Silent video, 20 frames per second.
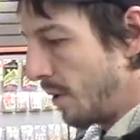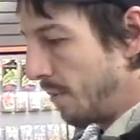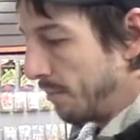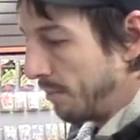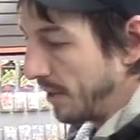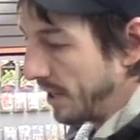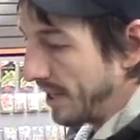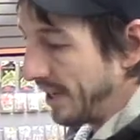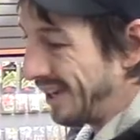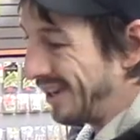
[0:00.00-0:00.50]

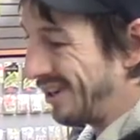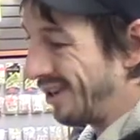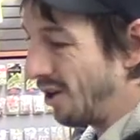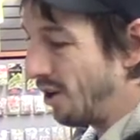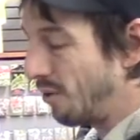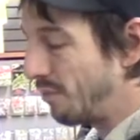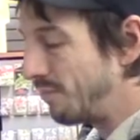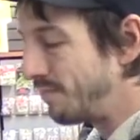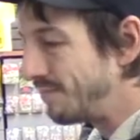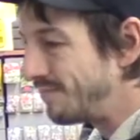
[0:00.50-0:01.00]
But you
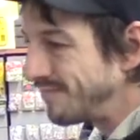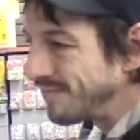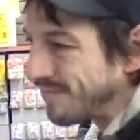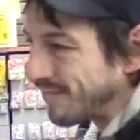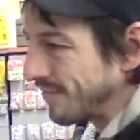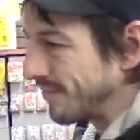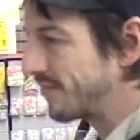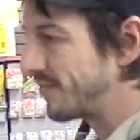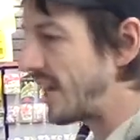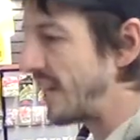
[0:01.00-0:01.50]
know,
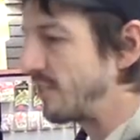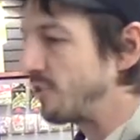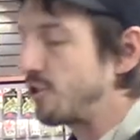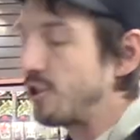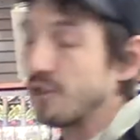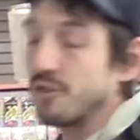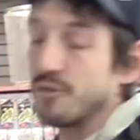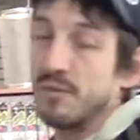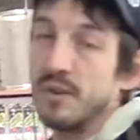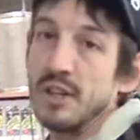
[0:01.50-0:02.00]
that's
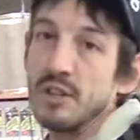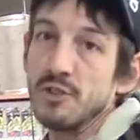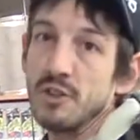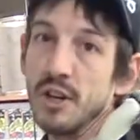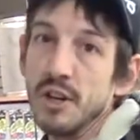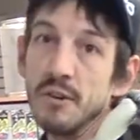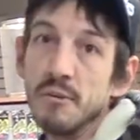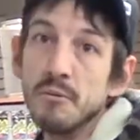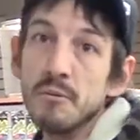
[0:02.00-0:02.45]
just fishing.